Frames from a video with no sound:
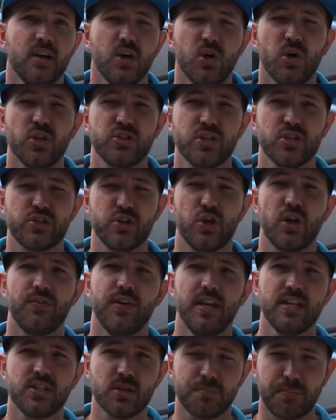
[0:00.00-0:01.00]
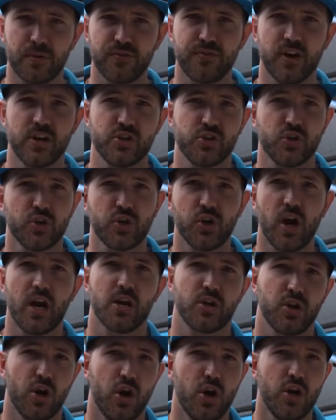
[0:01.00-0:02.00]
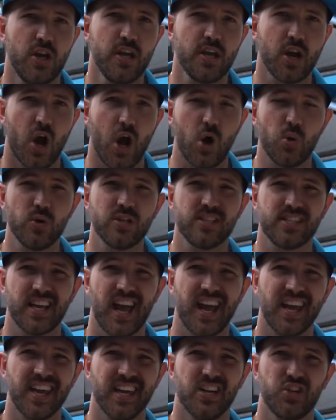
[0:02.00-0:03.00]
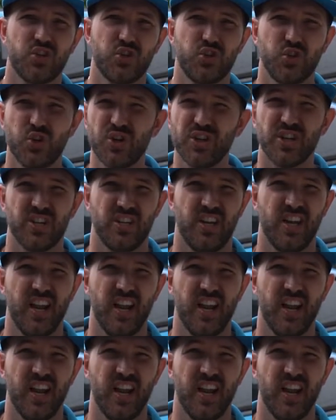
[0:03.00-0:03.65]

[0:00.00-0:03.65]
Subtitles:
also too, if it is a professional grade coating, I would say it shouldn't.